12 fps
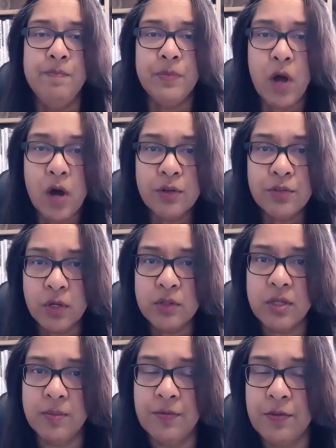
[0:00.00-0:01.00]
are those
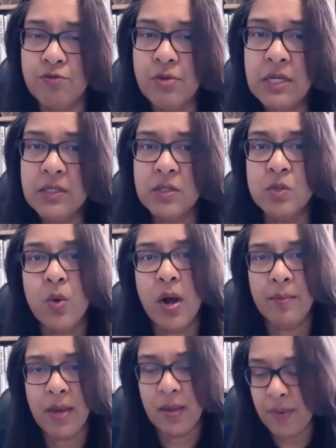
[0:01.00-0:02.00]
some of the reasons why
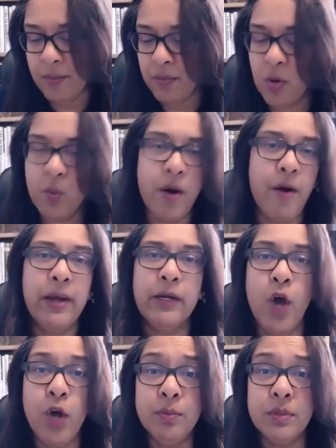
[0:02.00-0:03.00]
maybe I'm not where I'd
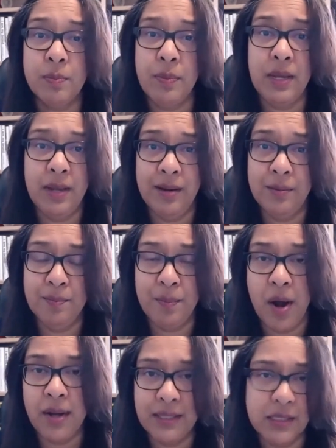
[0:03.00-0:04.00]
hoped to be
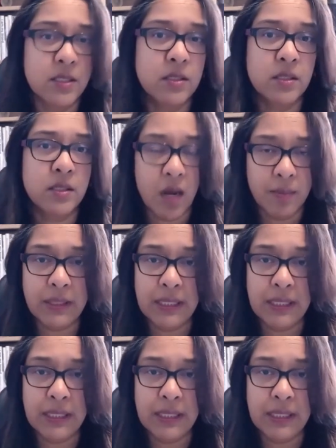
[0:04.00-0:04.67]
by this time in the